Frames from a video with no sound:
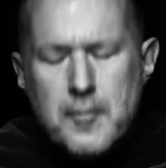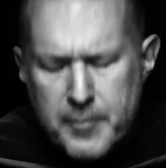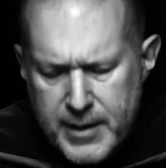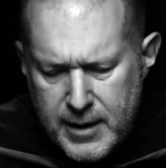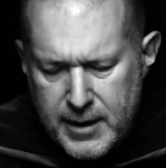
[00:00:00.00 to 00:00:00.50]

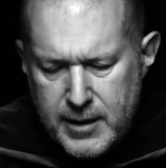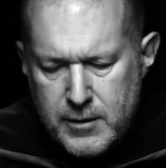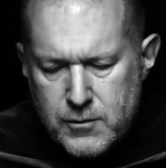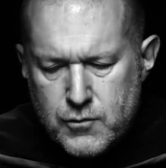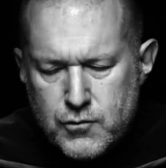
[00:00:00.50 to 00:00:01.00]

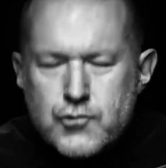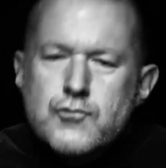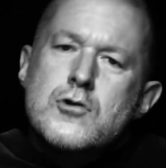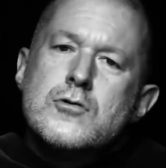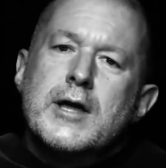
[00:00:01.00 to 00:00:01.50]
Being
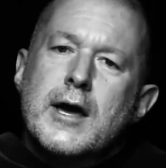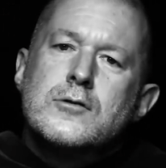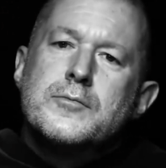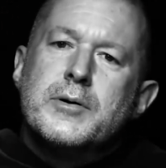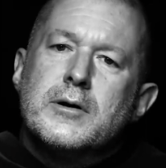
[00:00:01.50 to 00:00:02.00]
truly
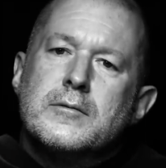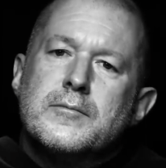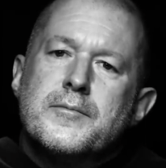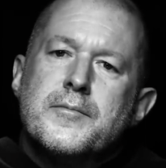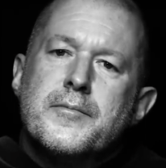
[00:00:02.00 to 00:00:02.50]
open,
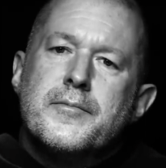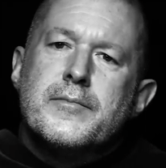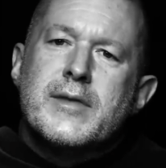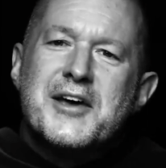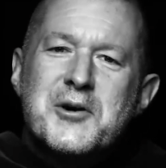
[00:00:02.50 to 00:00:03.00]

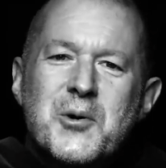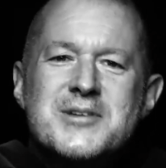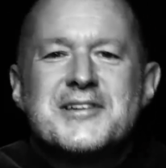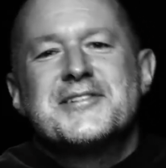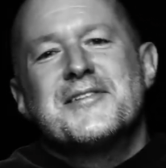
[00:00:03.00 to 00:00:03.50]

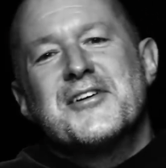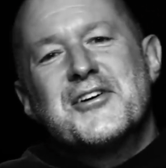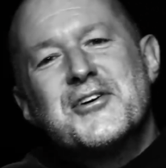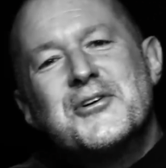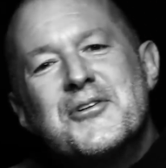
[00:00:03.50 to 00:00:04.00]
inquisitive, and
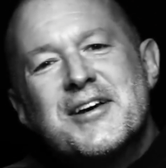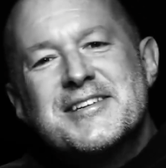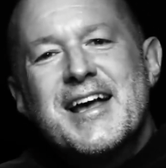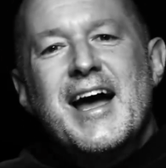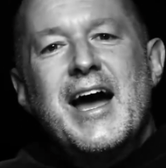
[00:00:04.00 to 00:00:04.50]

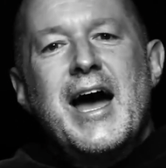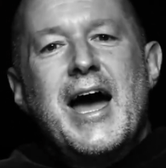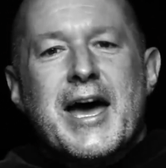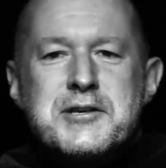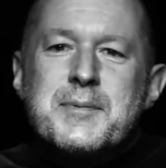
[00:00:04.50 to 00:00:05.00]
curious
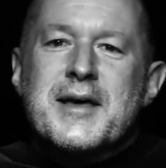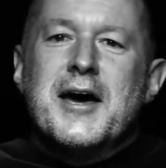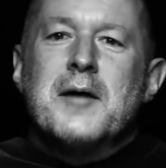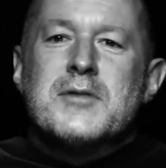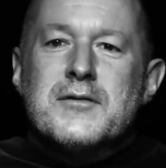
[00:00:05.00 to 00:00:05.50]
has
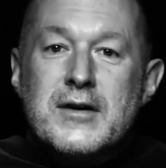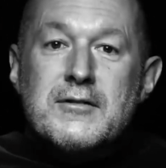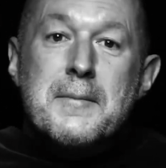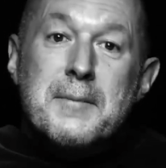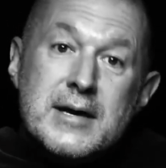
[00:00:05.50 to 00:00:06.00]
become the
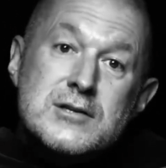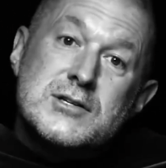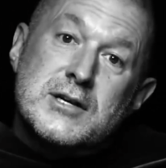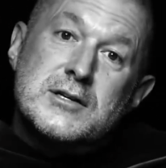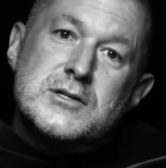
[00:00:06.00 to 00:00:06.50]
very
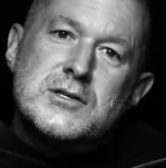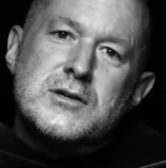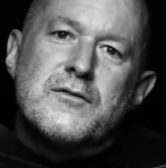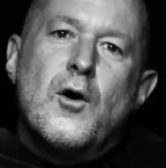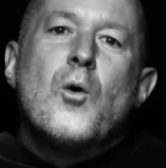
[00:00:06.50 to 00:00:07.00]
basis
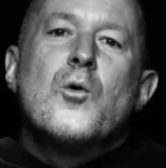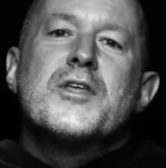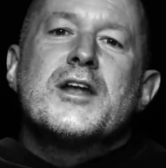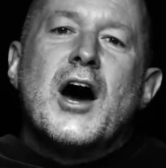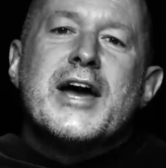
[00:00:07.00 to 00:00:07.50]
for all
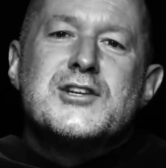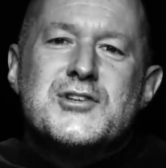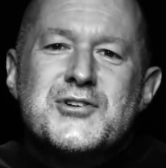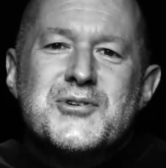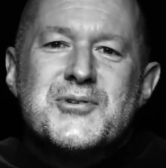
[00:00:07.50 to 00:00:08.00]
that I
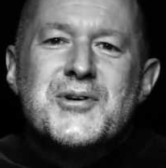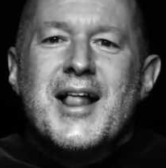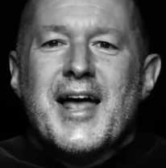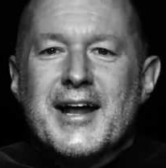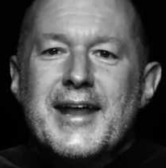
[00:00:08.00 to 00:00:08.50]
do
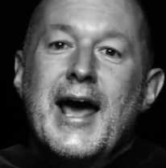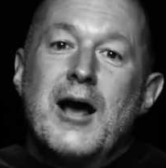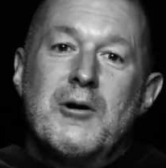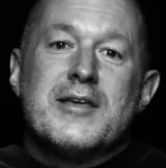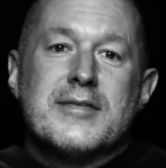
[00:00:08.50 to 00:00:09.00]
and
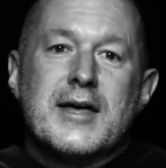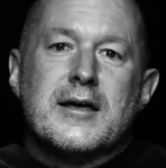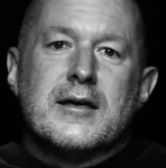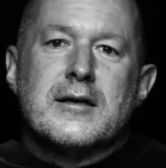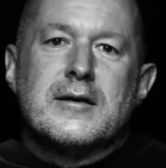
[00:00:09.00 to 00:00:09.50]
how I
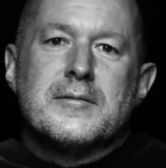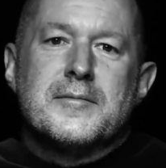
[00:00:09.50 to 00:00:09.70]
think.